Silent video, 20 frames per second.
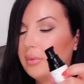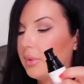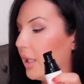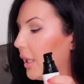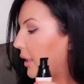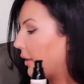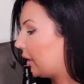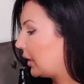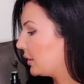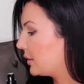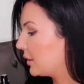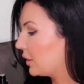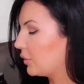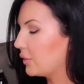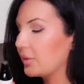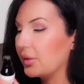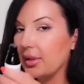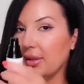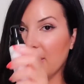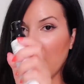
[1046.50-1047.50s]
And let's
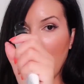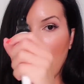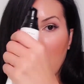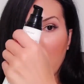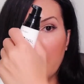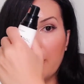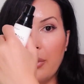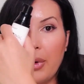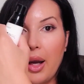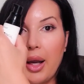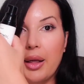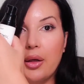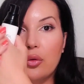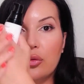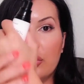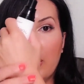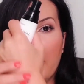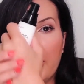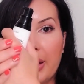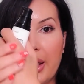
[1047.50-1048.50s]
use this on my
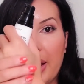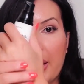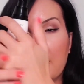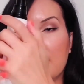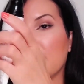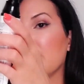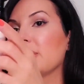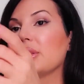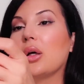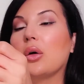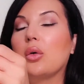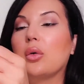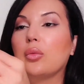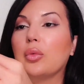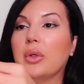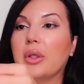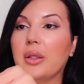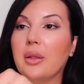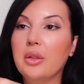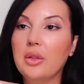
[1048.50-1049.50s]
right hand. So
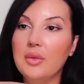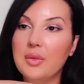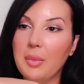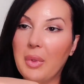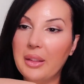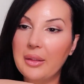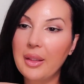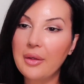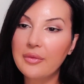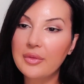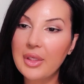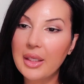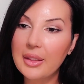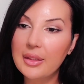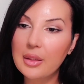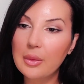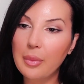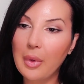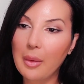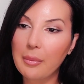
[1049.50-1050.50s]
we're gonna use my left
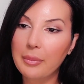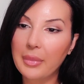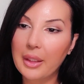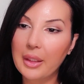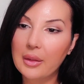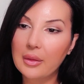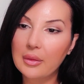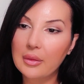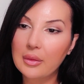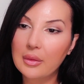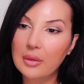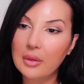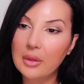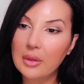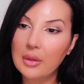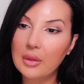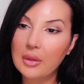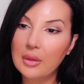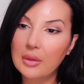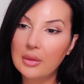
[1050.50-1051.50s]
hand to pump it.
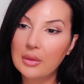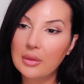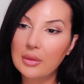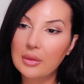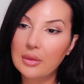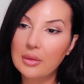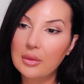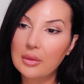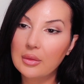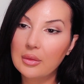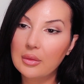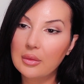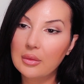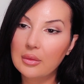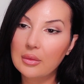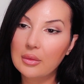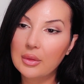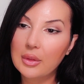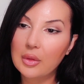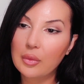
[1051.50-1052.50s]

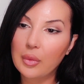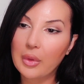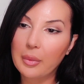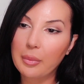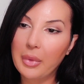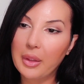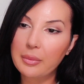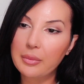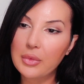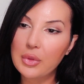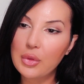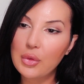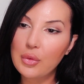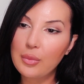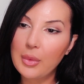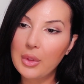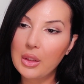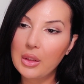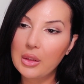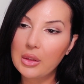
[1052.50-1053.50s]
I don't wanna pump too
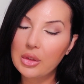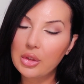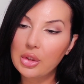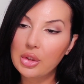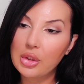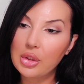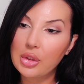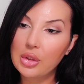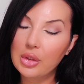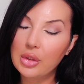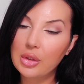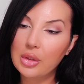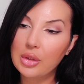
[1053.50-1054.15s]
much.